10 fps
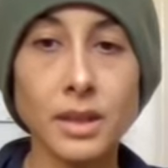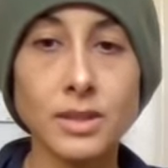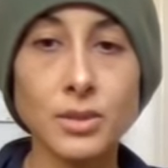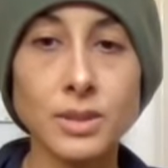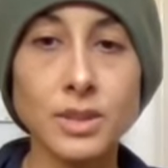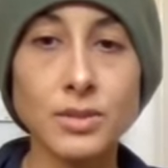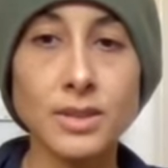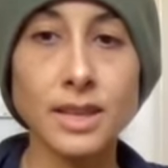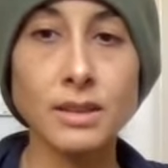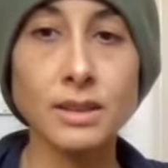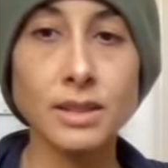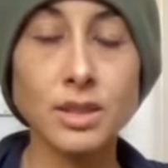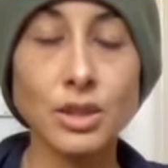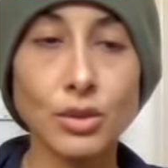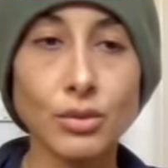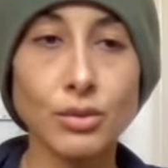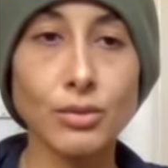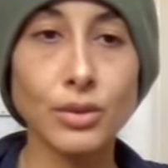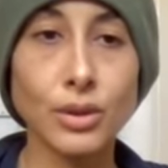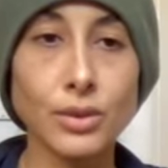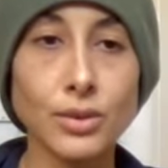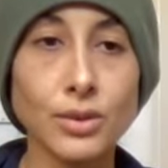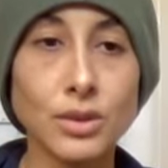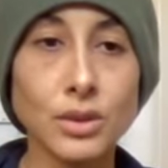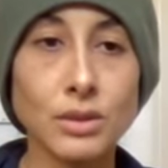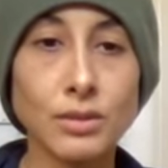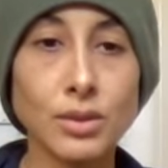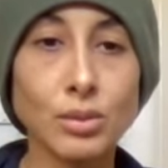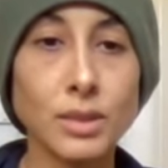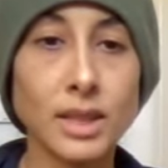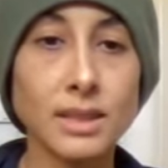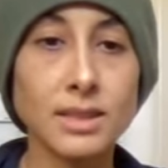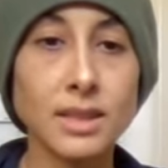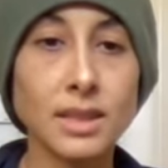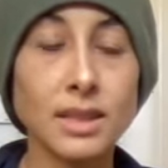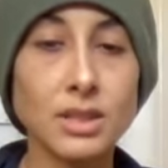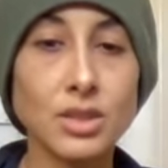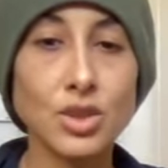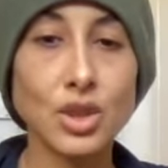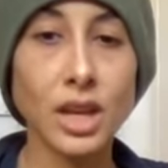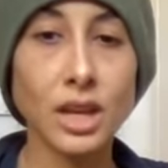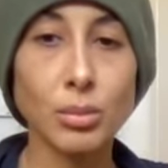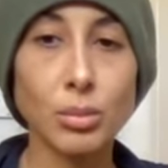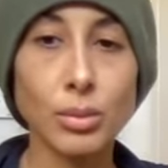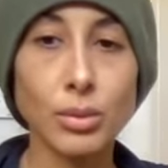And so as you settle into your first few minutes in this shape,